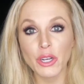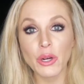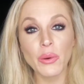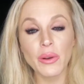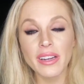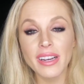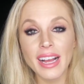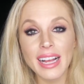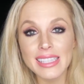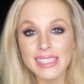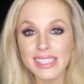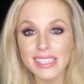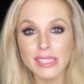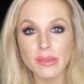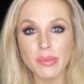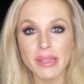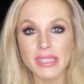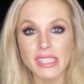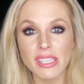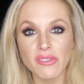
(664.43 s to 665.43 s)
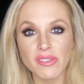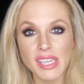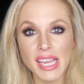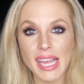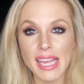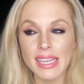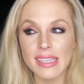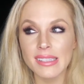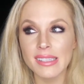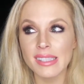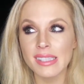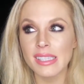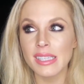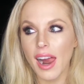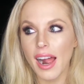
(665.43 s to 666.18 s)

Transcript: Corinne has expensive taste.